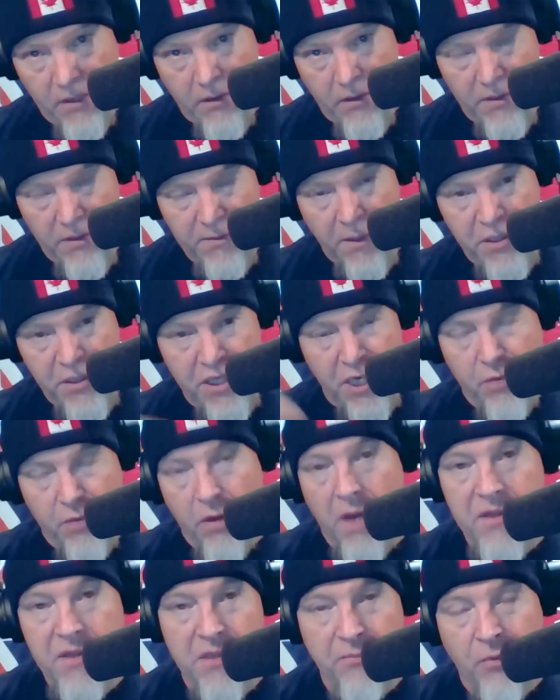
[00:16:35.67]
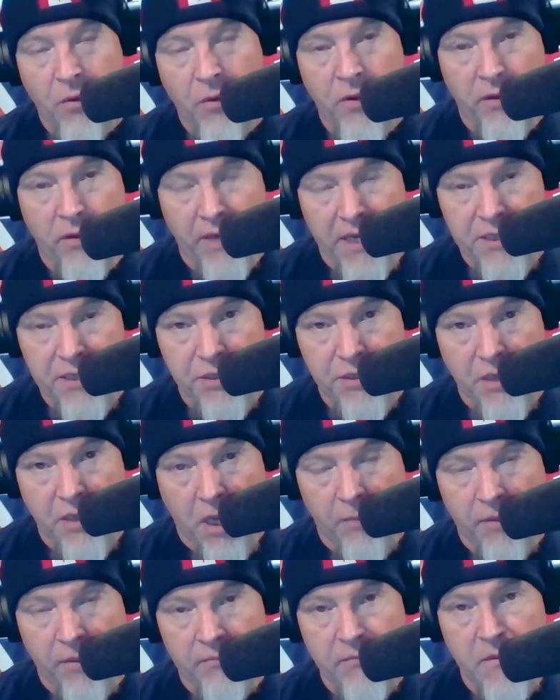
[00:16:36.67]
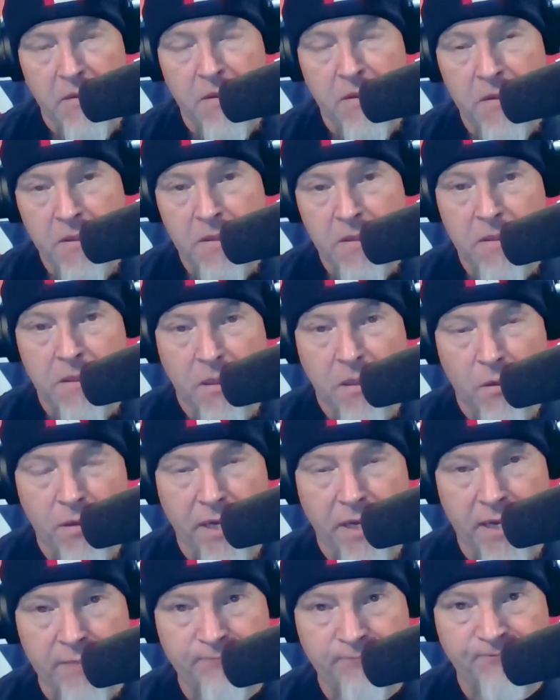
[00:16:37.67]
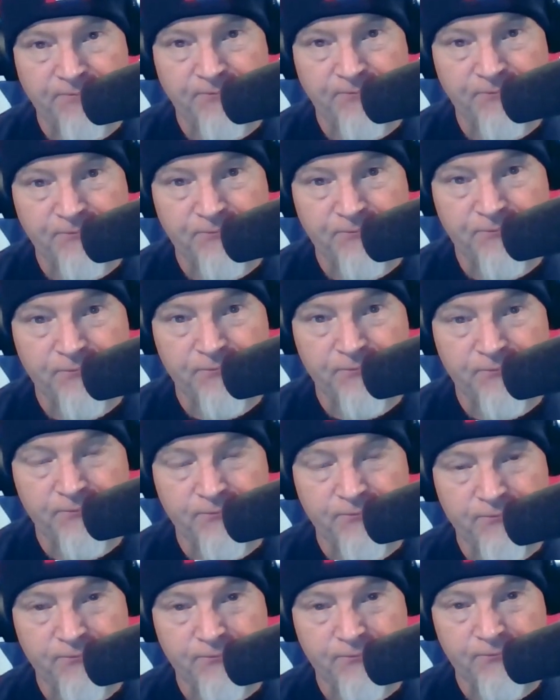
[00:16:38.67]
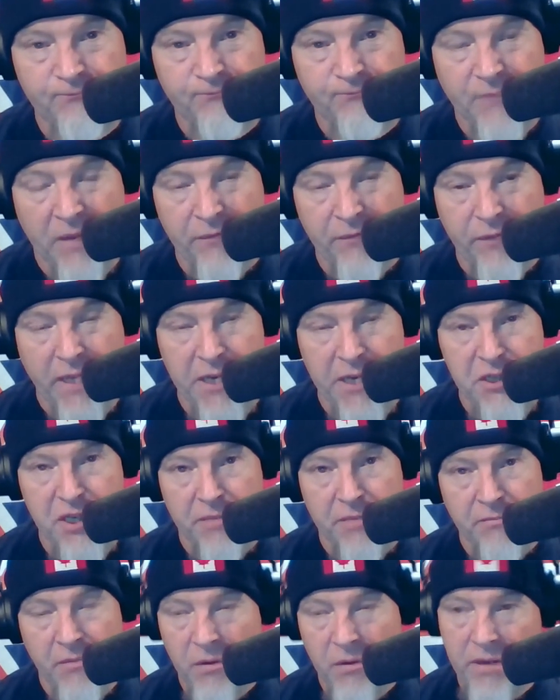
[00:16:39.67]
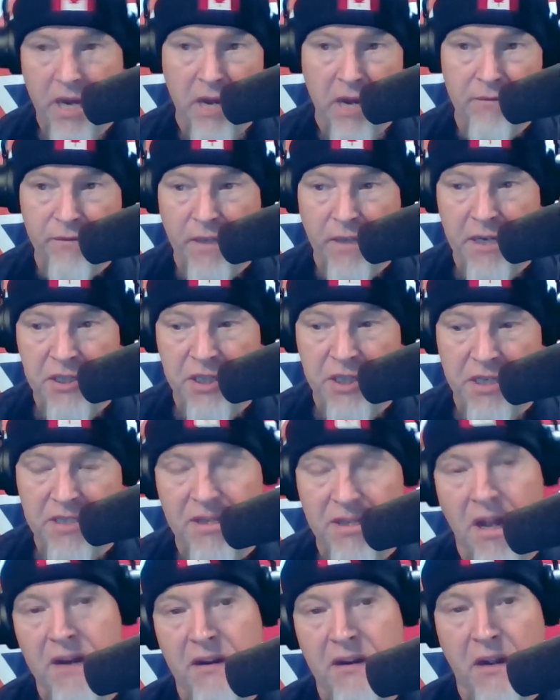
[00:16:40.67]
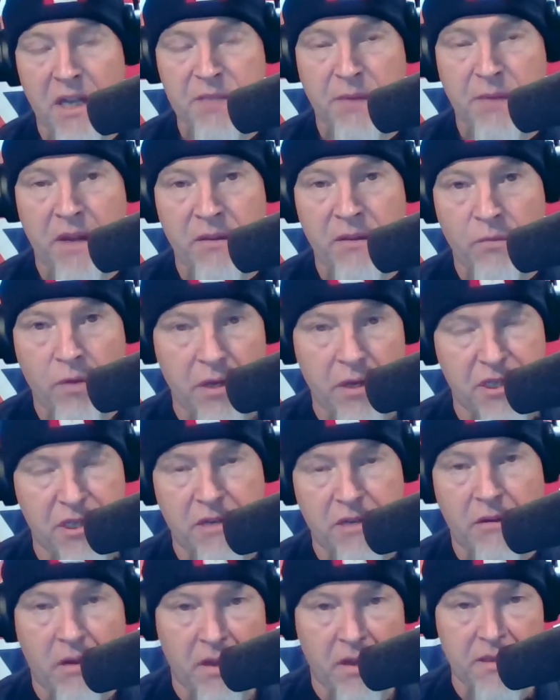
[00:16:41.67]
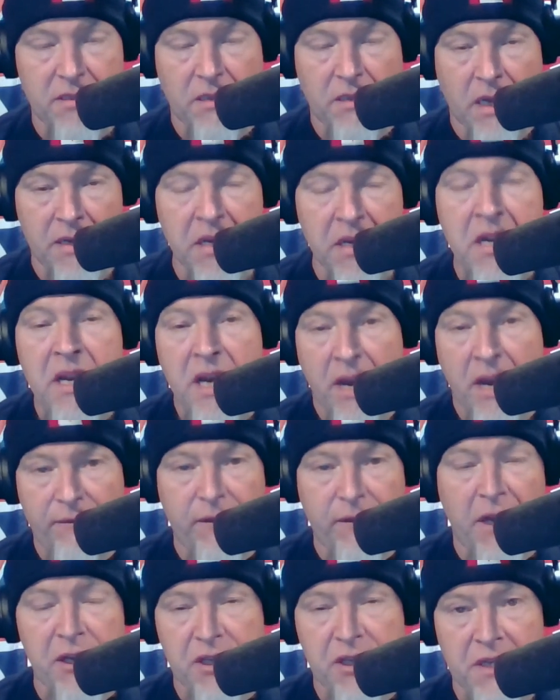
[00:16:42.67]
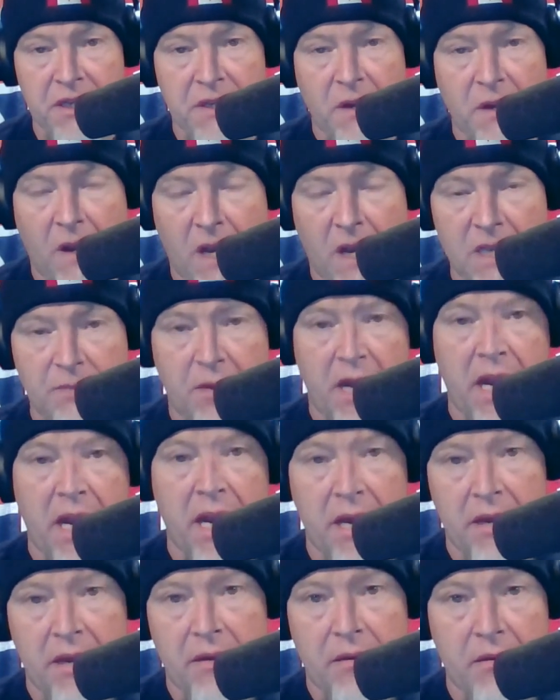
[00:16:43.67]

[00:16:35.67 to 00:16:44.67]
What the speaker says: especially across the border, ladies and gentlemen. Okay? Inflation. Okay? Inflation is not caused by the Russian onslaught. Inflation is caused by a